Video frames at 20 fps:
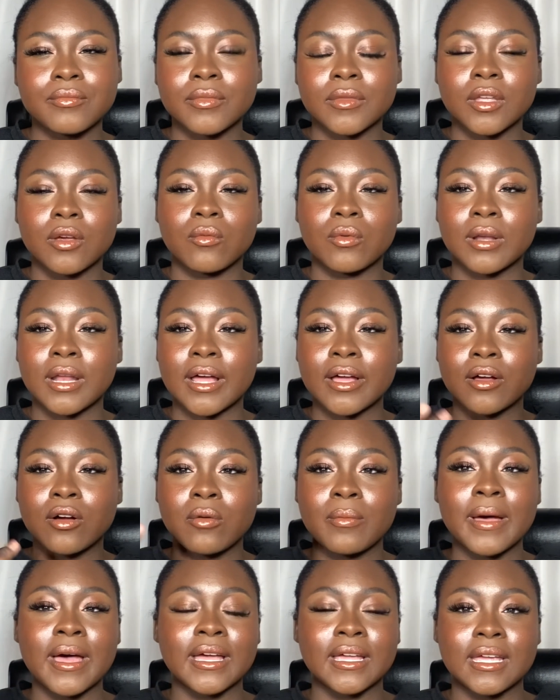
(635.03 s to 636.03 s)
when I go
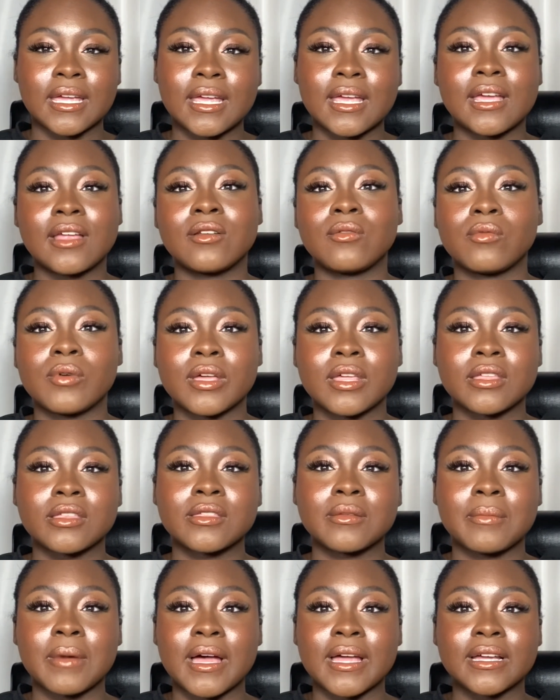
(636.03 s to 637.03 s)
back in with
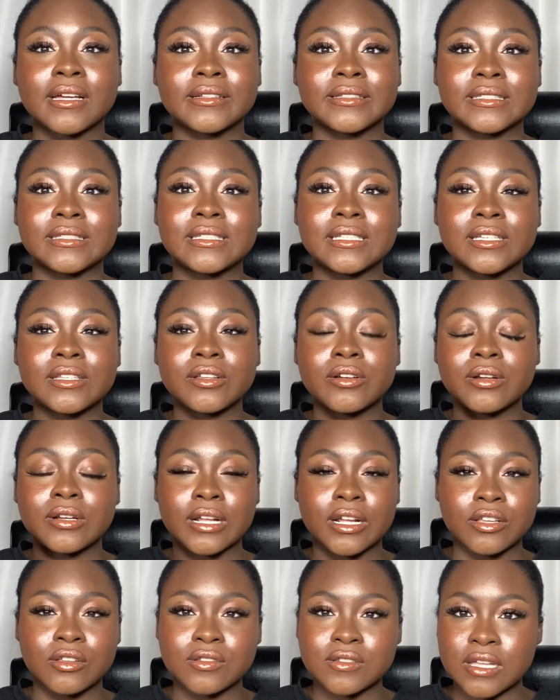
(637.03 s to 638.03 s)
my concealer and I
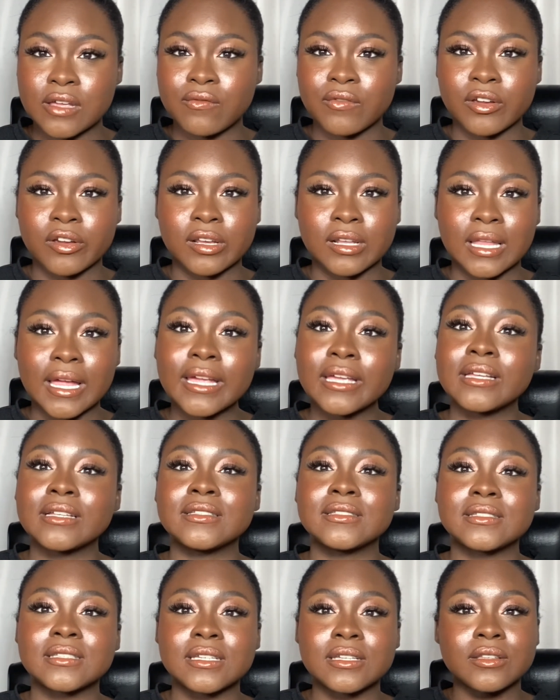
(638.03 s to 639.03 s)
use that very light
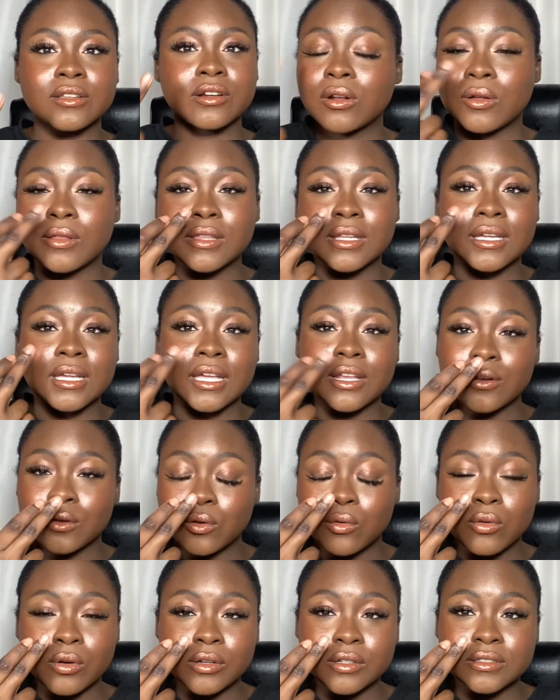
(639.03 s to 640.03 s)
concealer on the inner
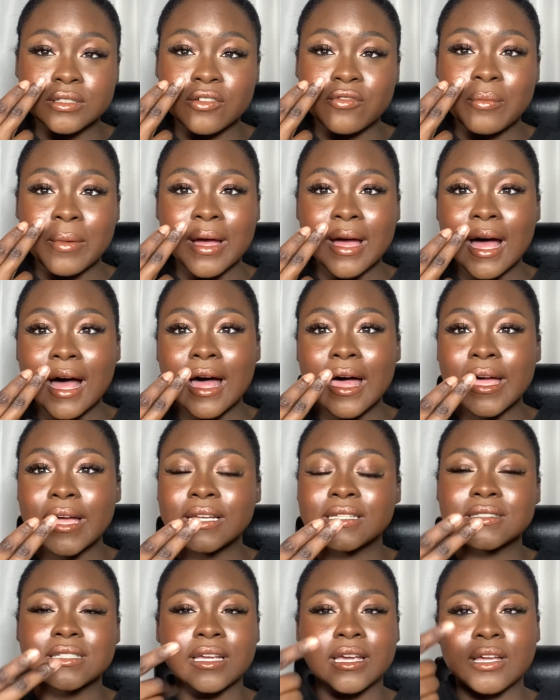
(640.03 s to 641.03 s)
corners of my
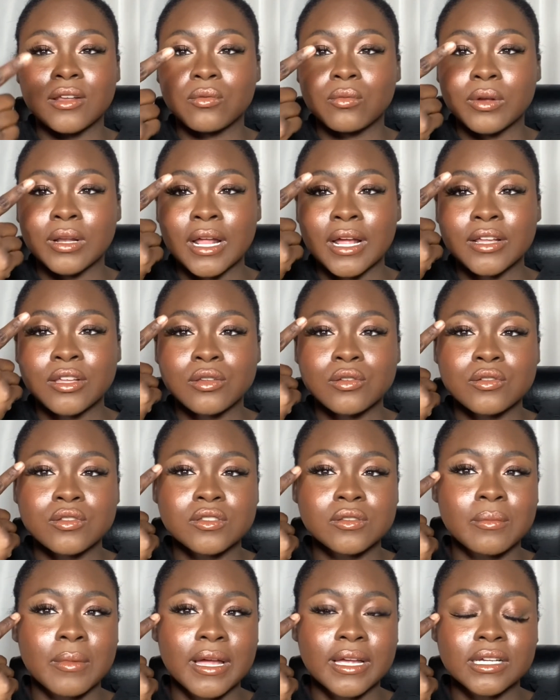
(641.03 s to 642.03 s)
eyes, and when I
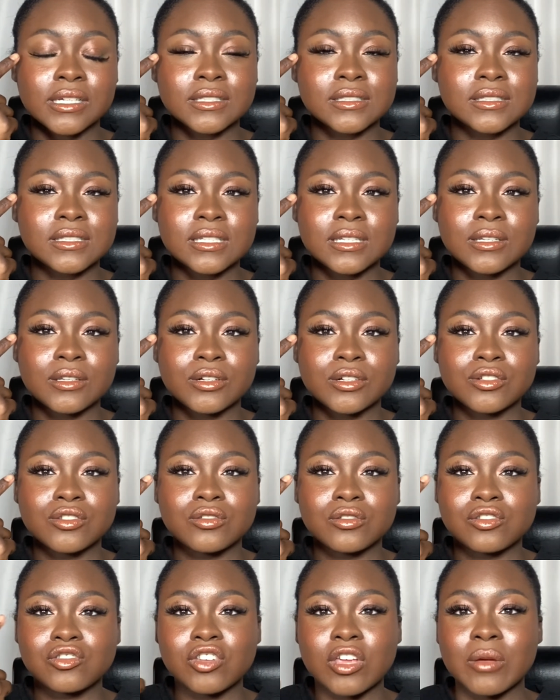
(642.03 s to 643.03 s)
use my concealer
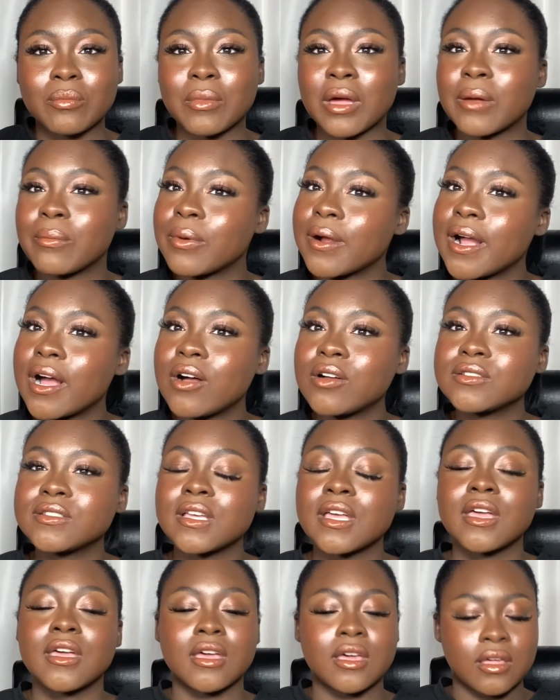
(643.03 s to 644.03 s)
to shape my brows,
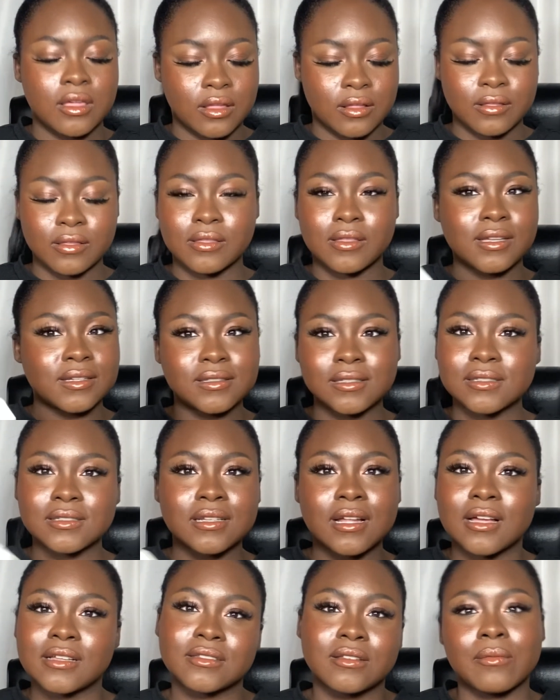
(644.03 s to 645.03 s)
this is
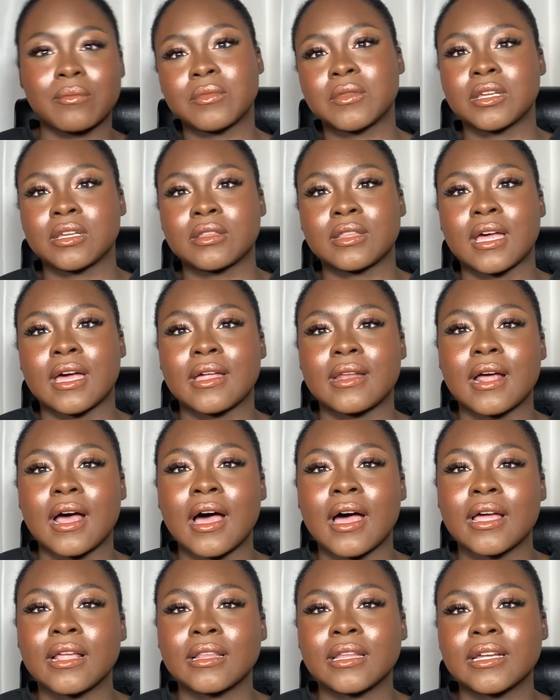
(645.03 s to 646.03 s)
not something that
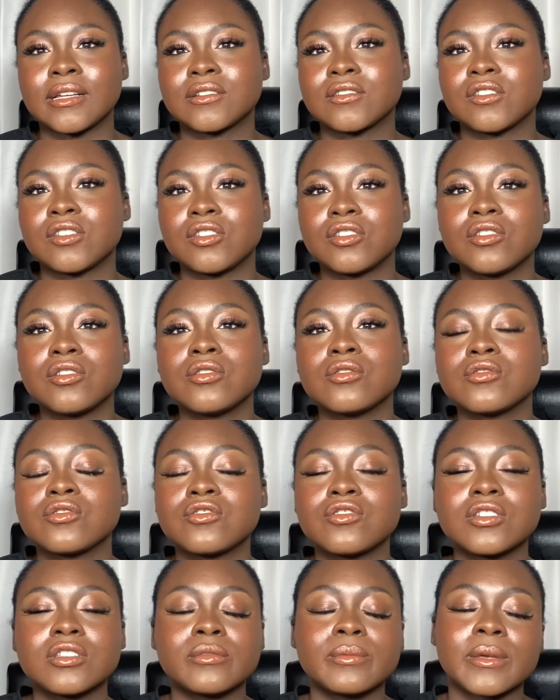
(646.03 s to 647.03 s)
I like to use
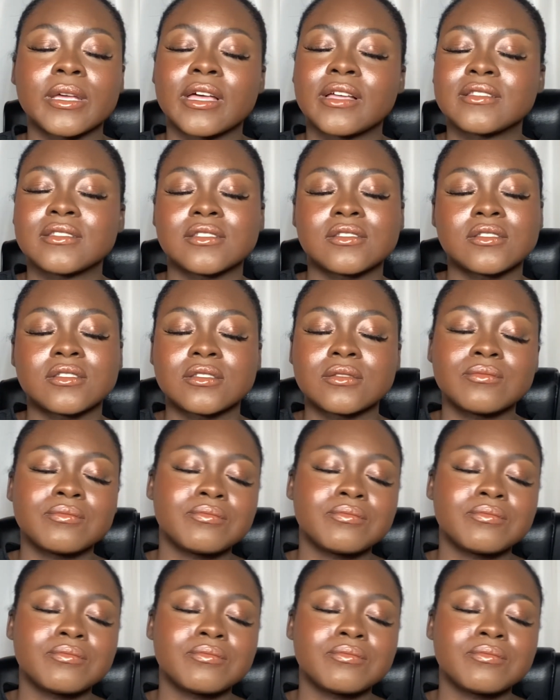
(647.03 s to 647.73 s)
just because it's